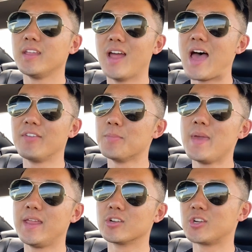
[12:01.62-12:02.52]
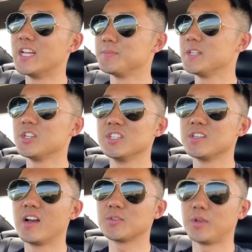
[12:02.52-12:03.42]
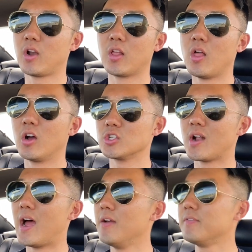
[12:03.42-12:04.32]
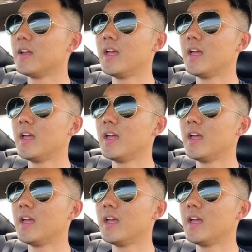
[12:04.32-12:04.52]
having a manual transmission sucks when you're on a long drive.